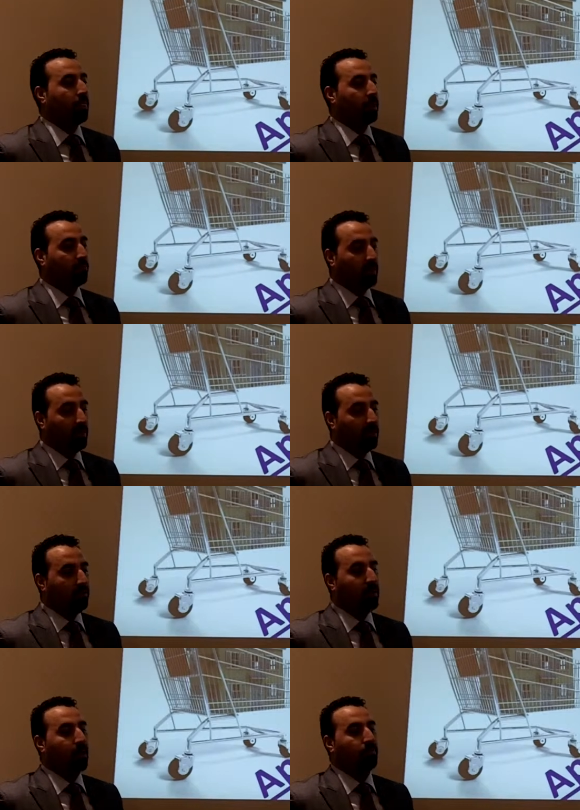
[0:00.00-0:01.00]
that
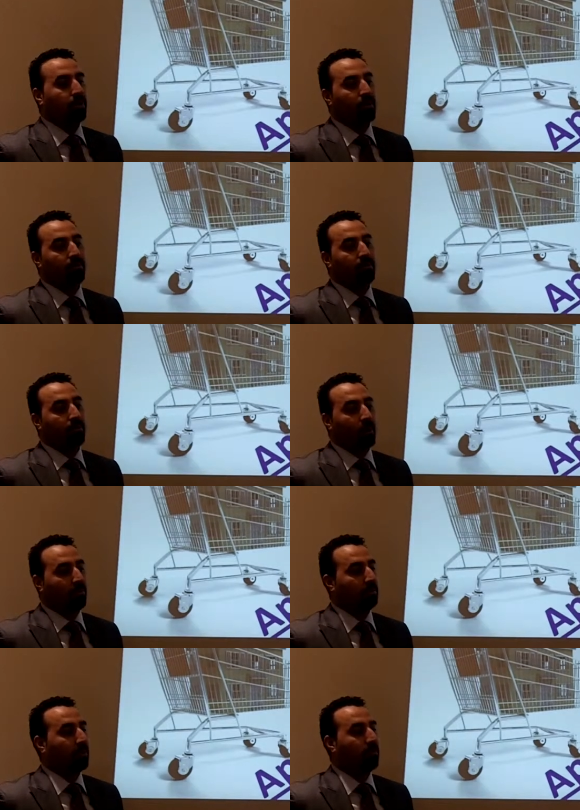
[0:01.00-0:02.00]
please appraise the
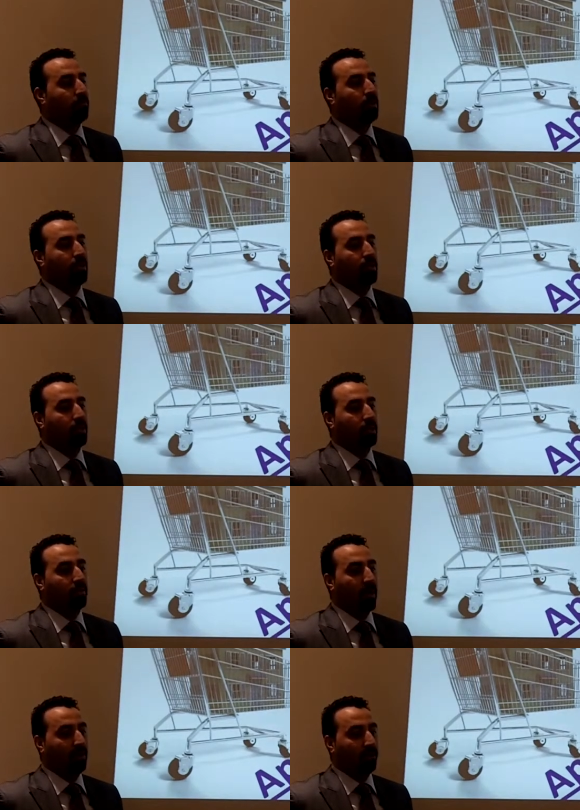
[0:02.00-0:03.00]
property within
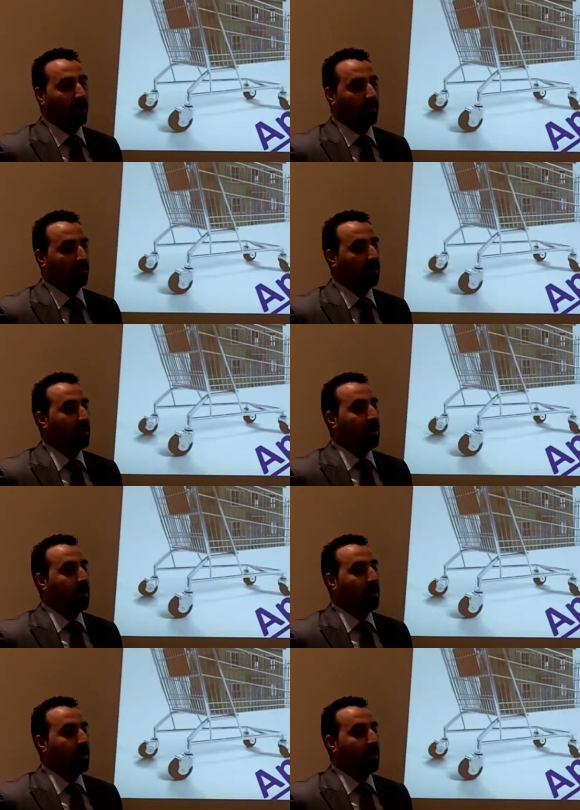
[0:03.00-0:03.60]
that five days.